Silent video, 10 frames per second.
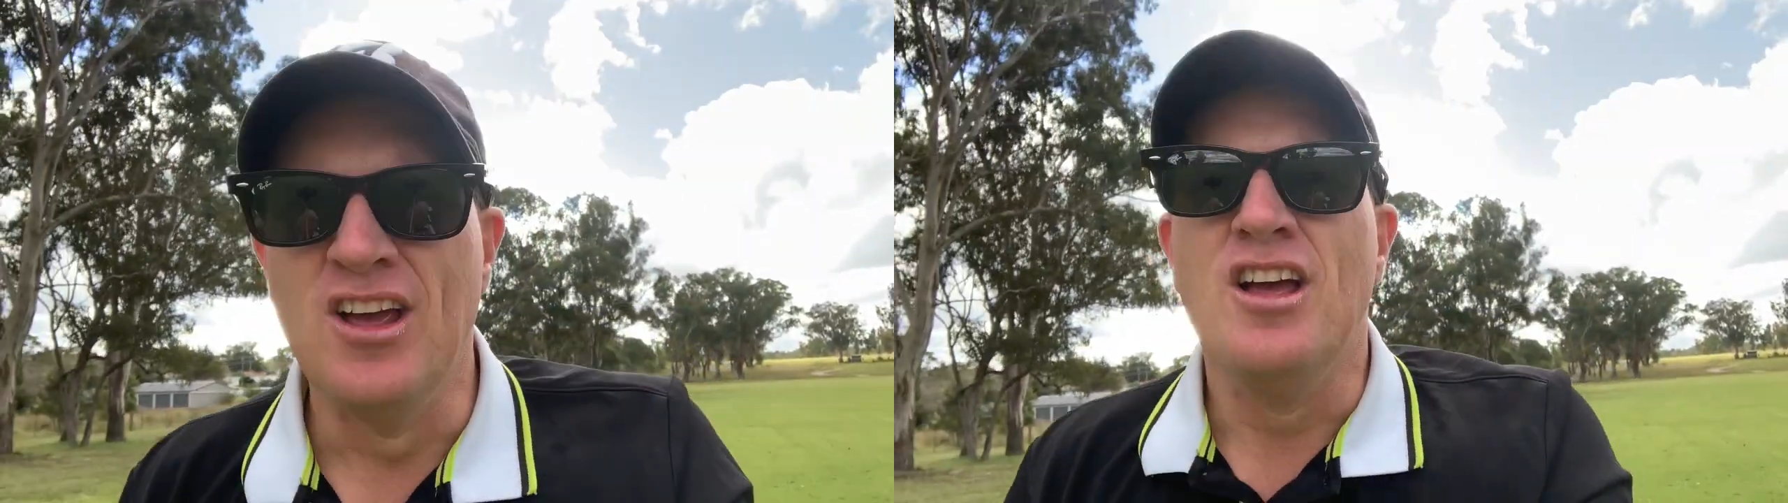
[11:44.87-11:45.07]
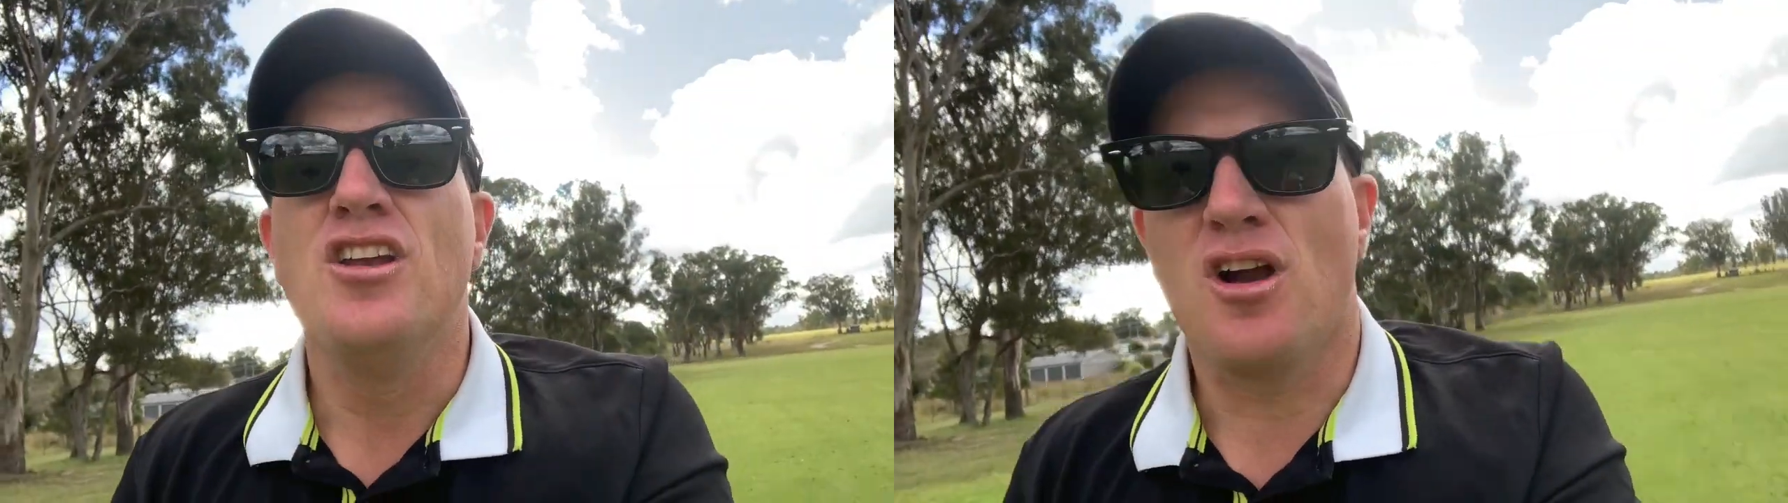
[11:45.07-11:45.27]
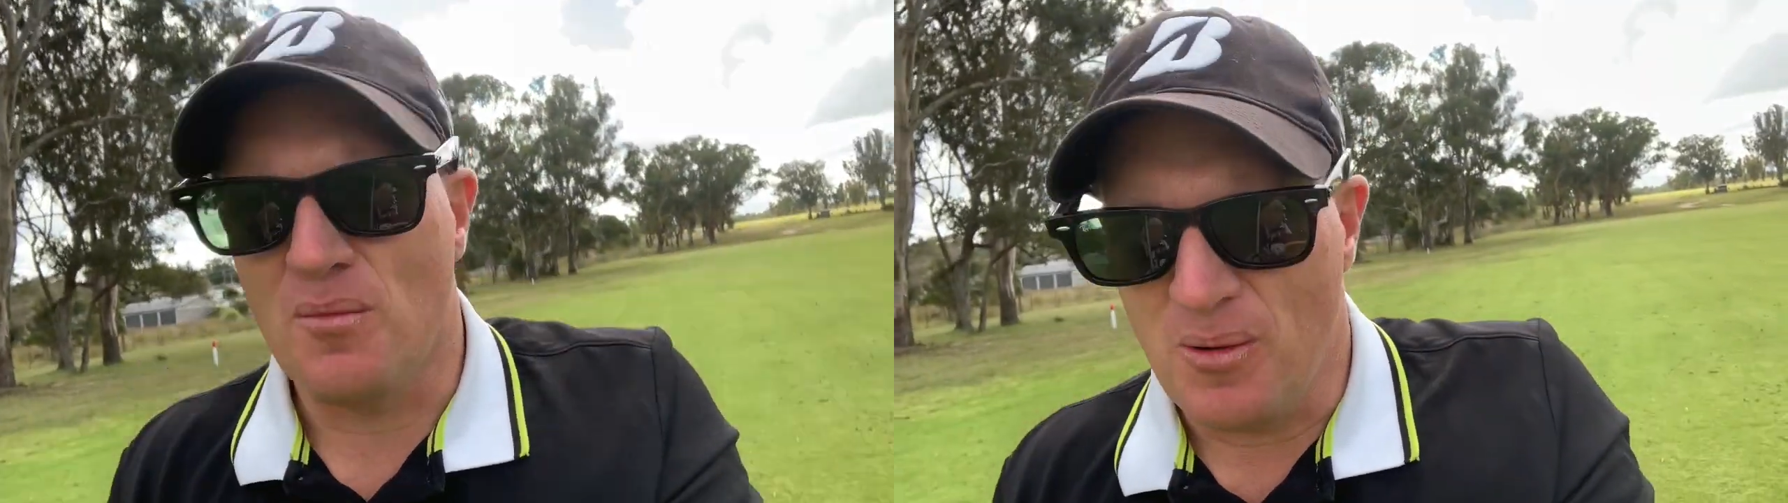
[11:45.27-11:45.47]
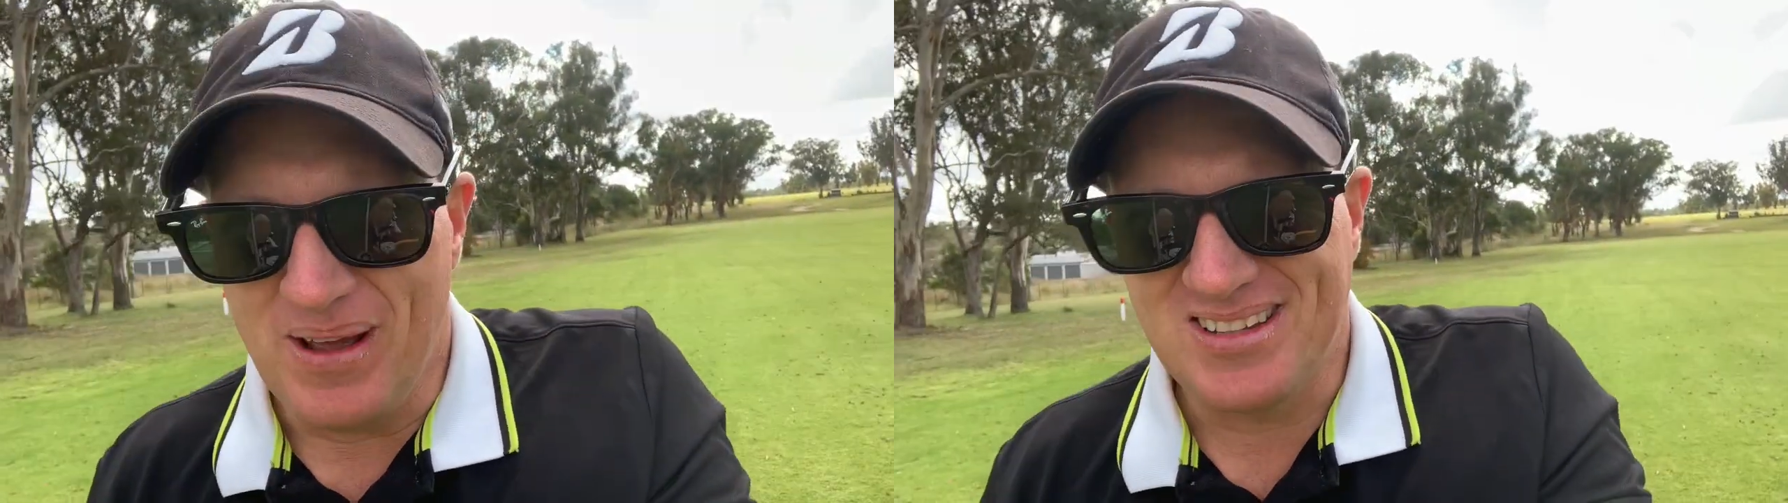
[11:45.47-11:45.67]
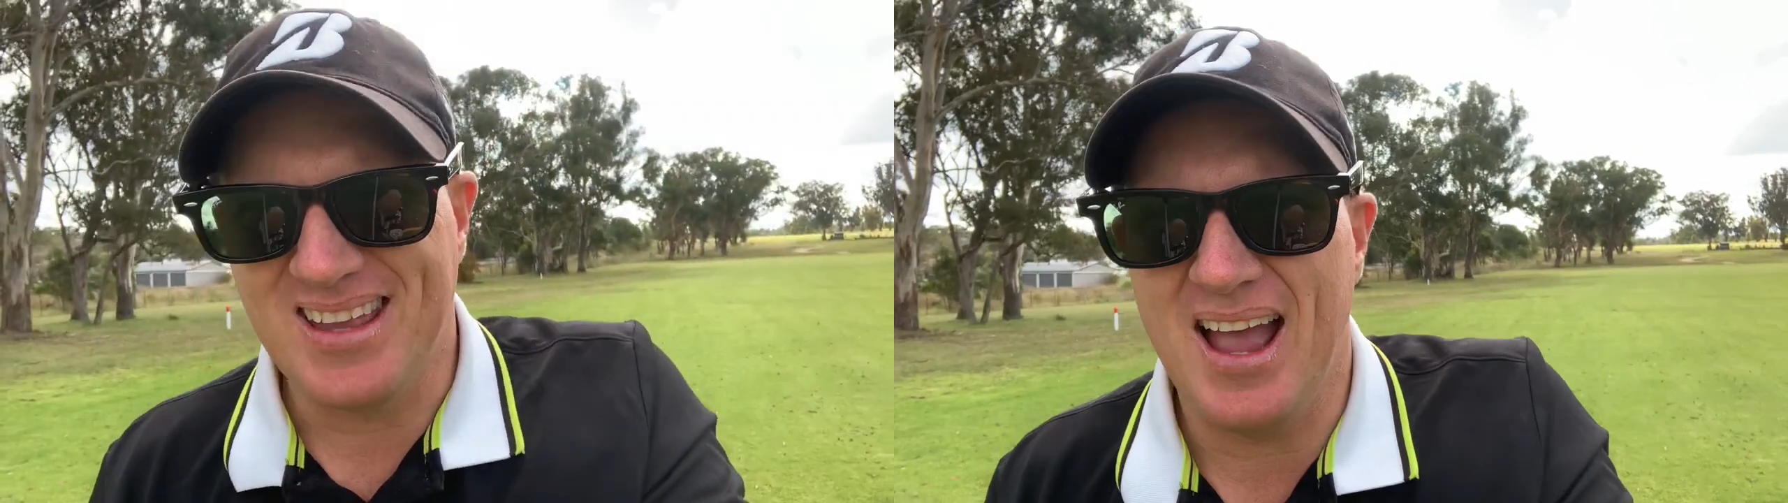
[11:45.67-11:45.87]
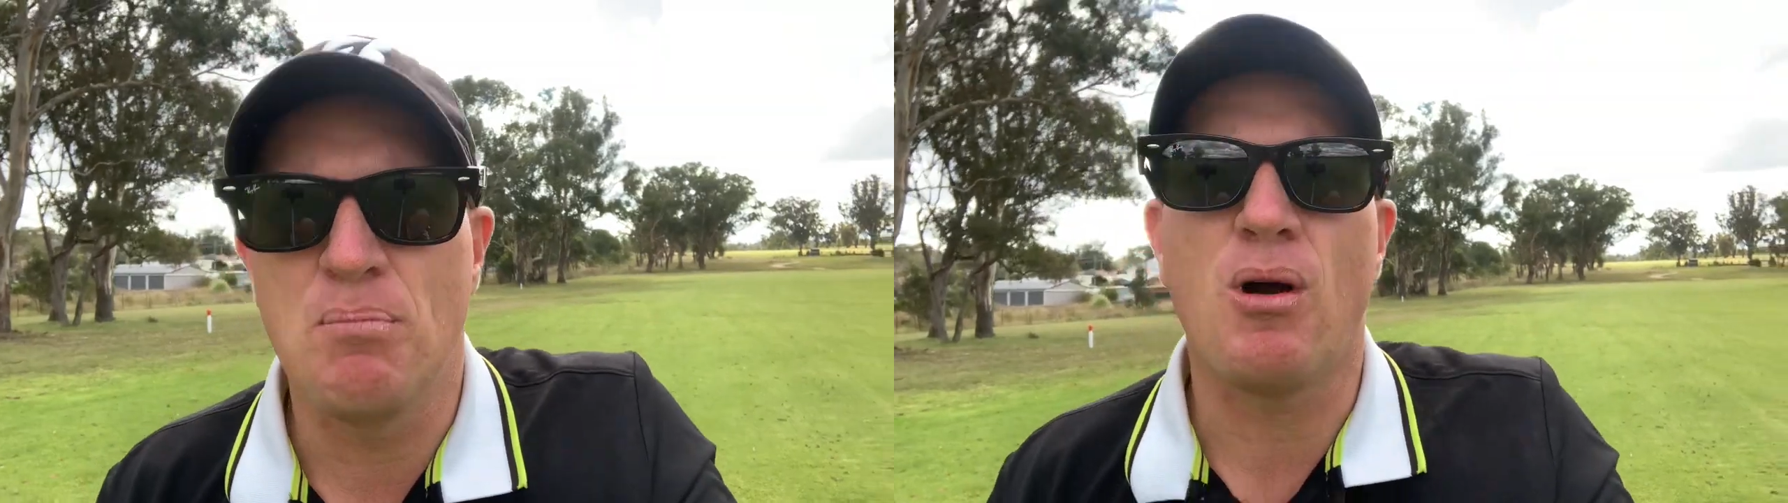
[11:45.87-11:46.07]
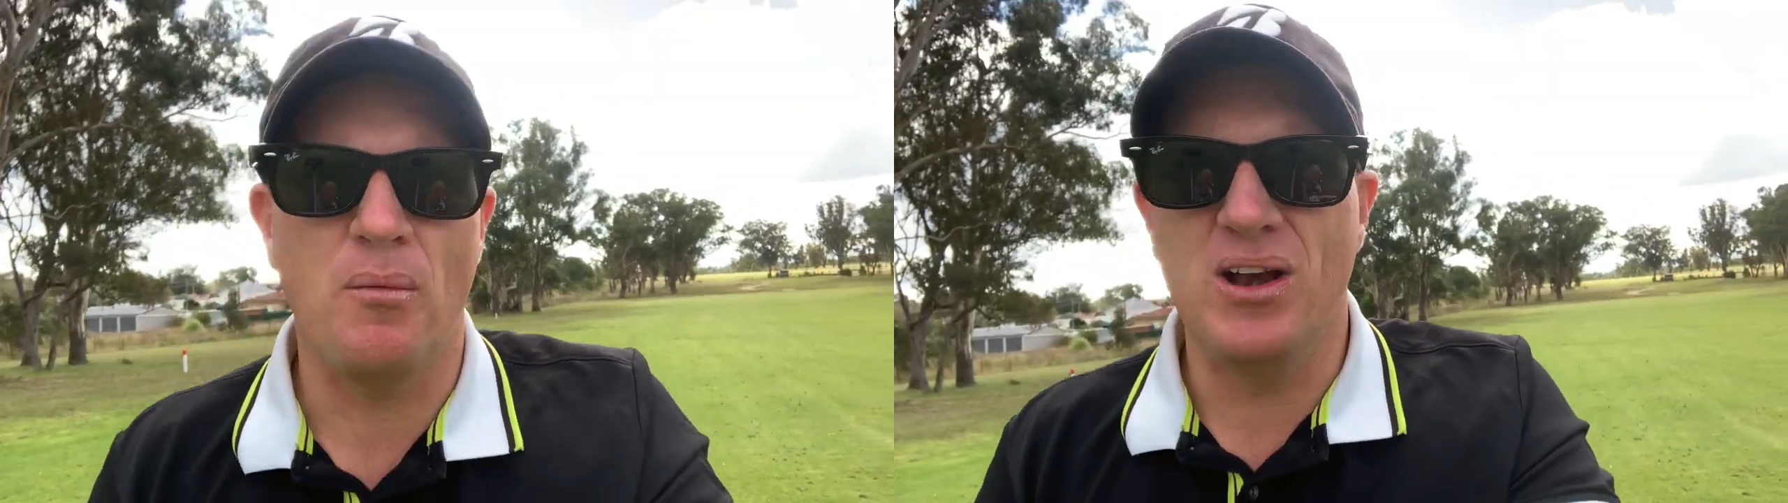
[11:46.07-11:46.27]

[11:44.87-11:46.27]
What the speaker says: not on my best day, probably